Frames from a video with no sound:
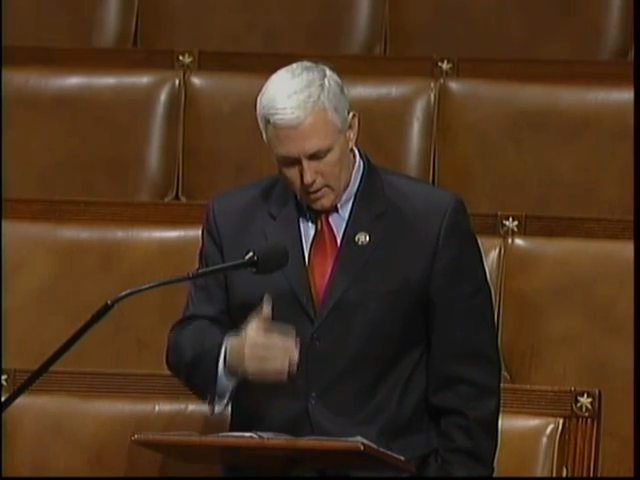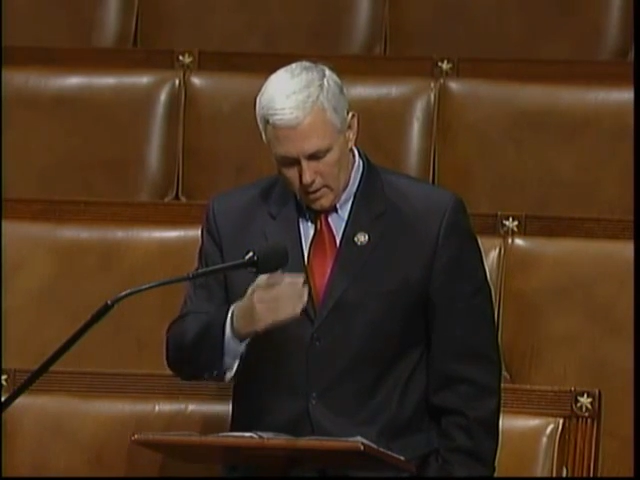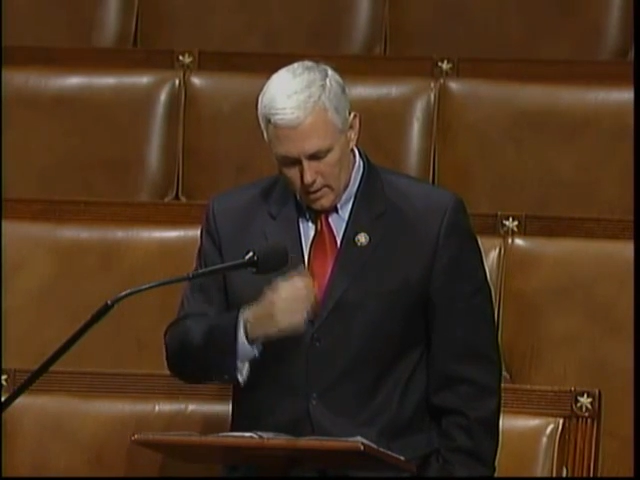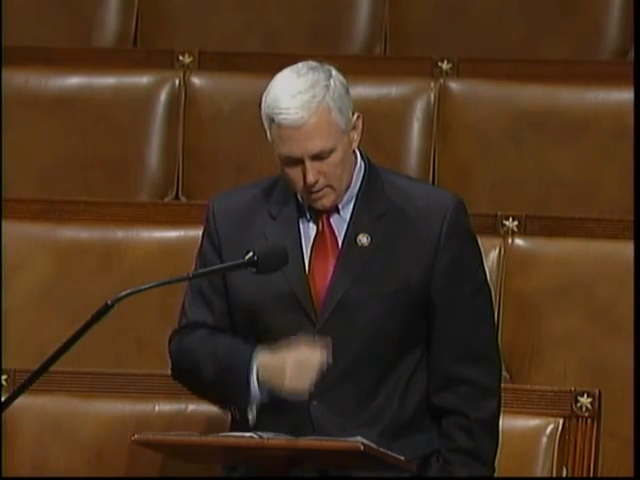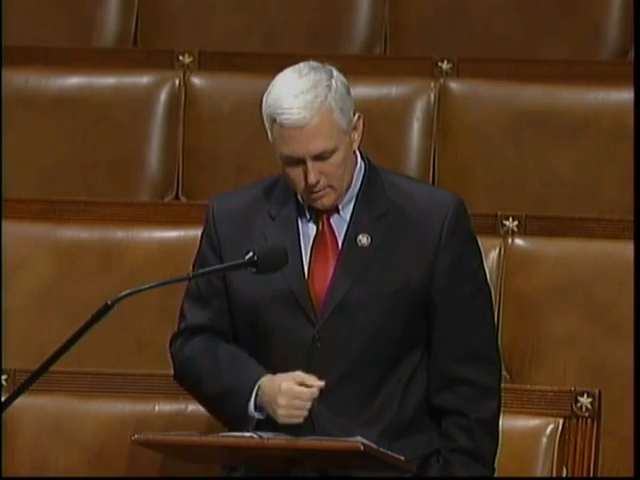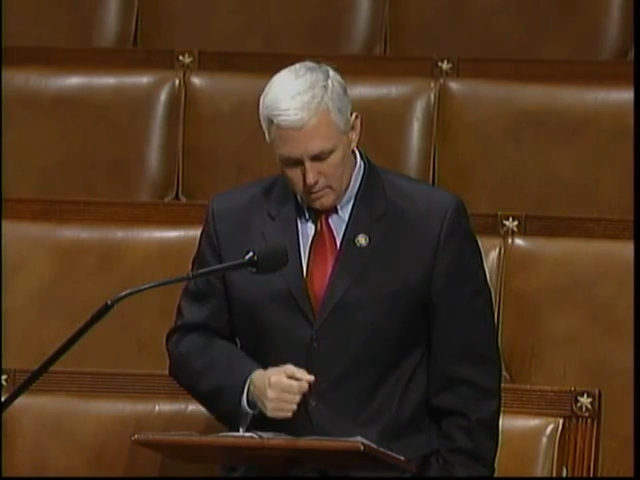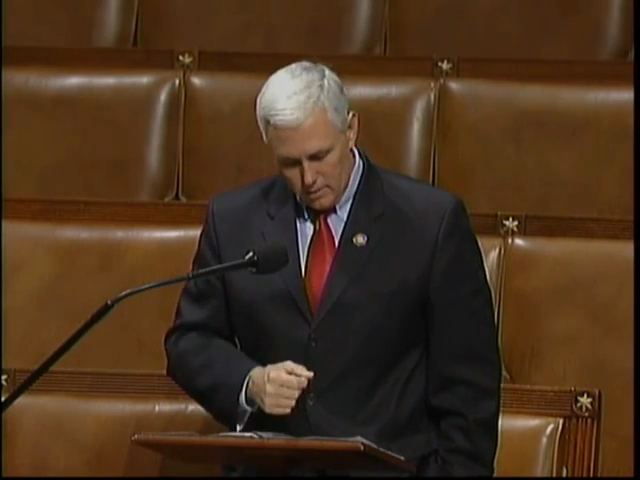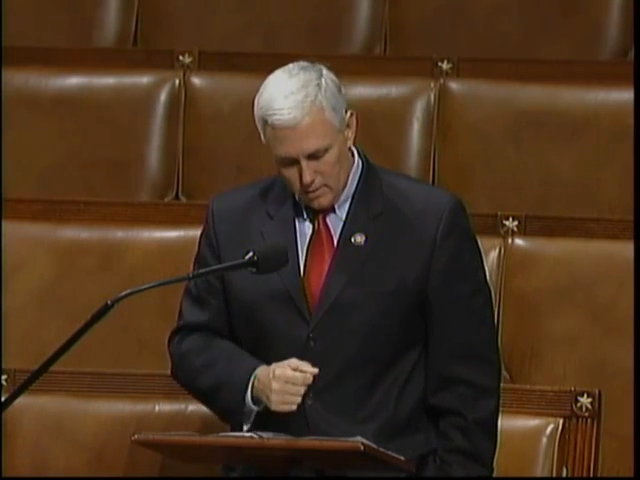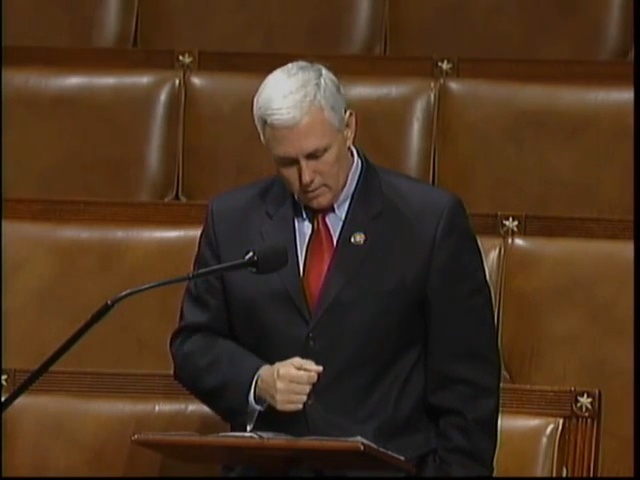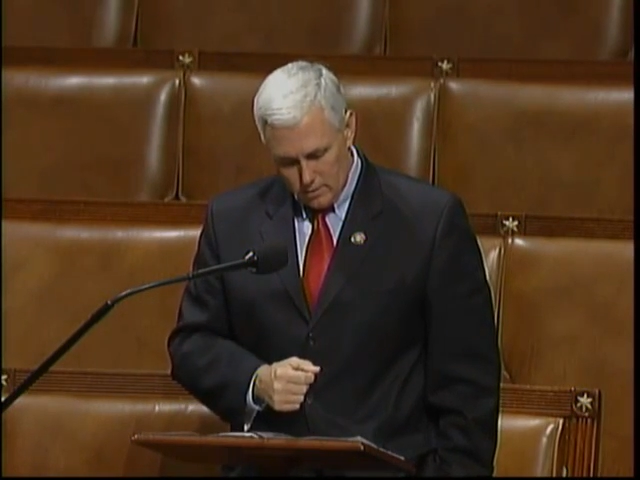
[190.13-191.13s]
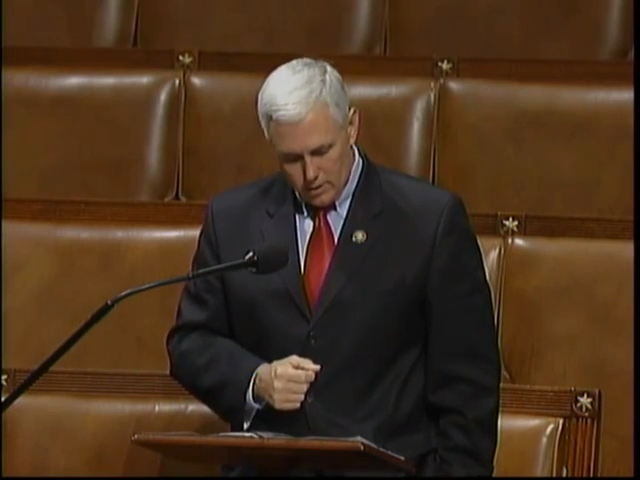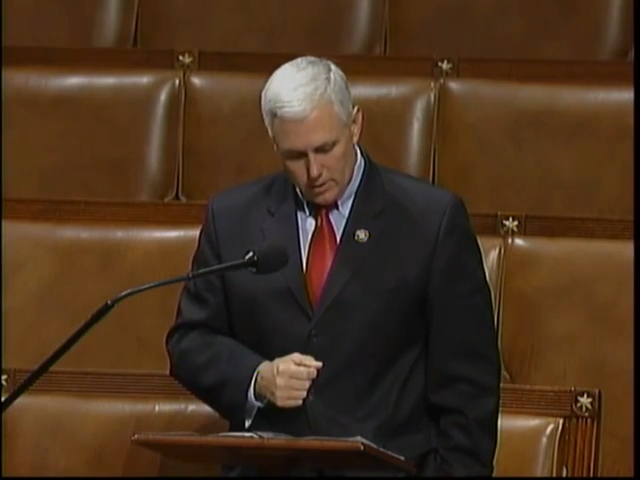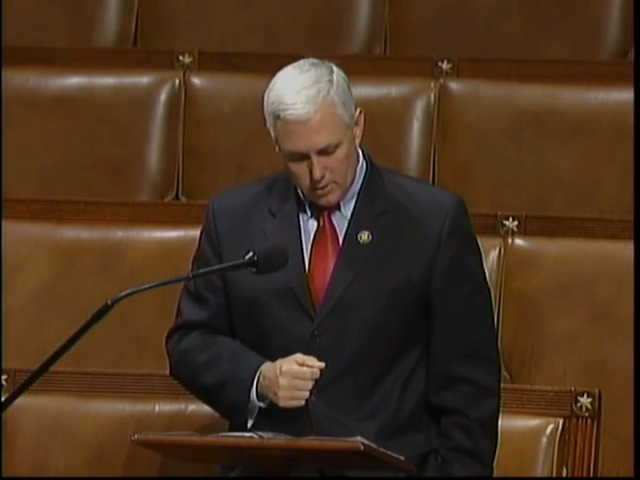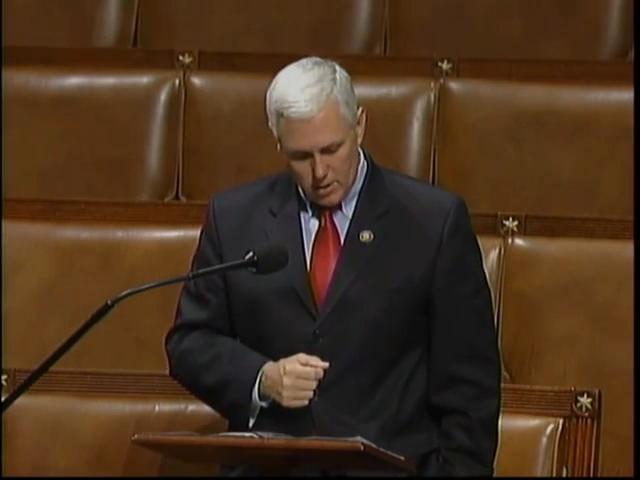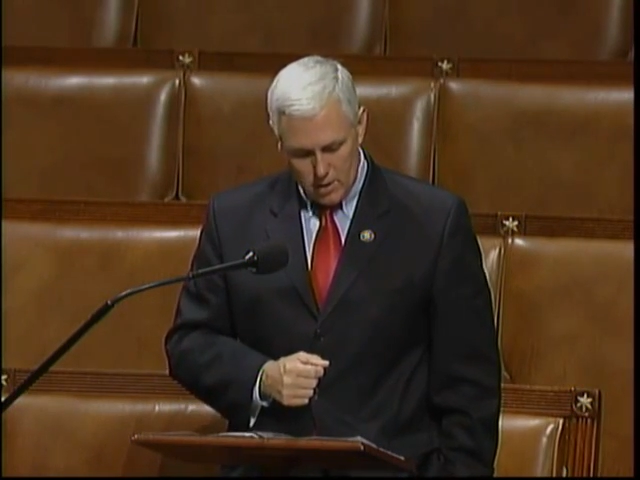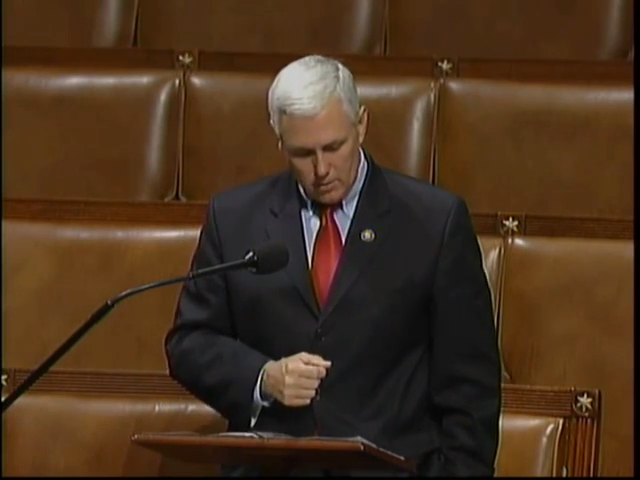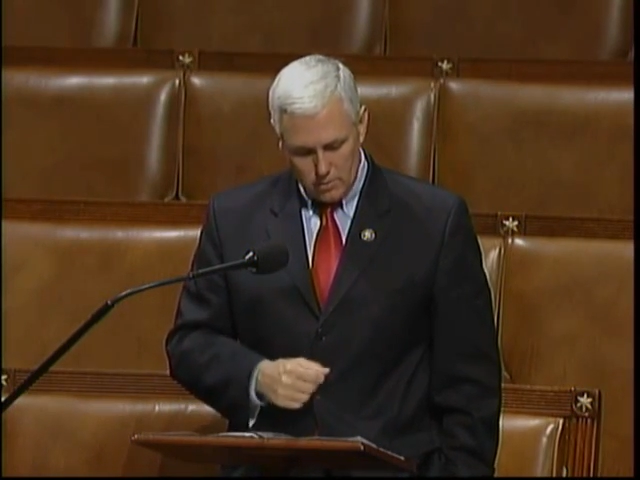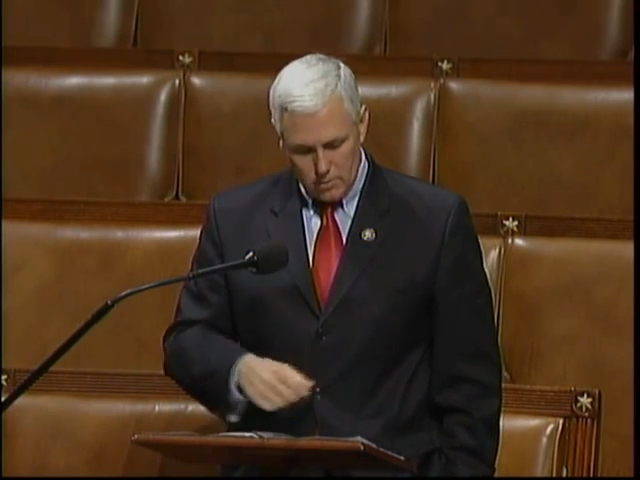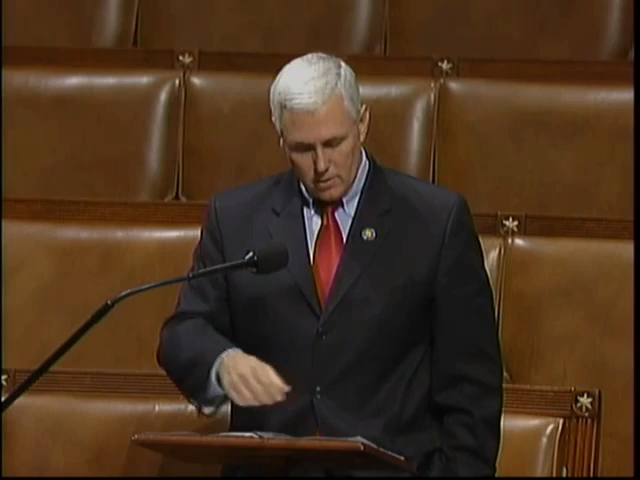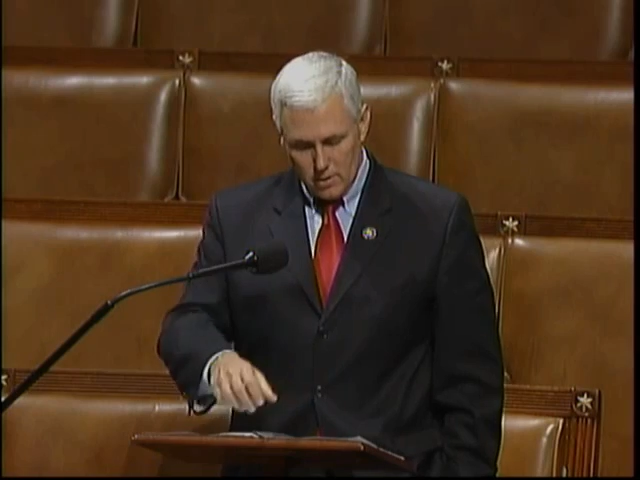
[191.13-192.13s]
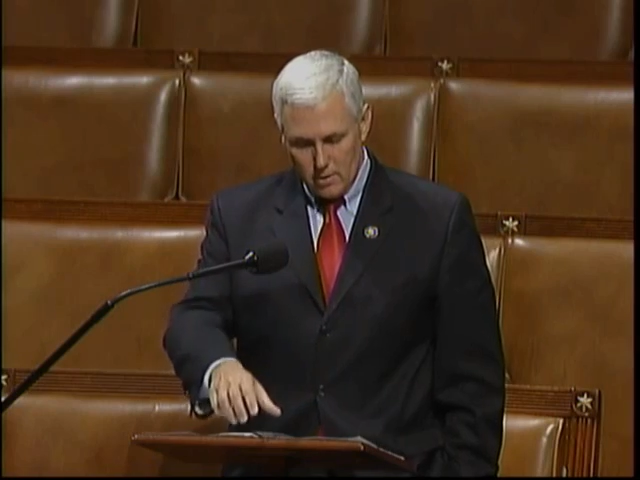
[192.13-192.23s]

on the list goes.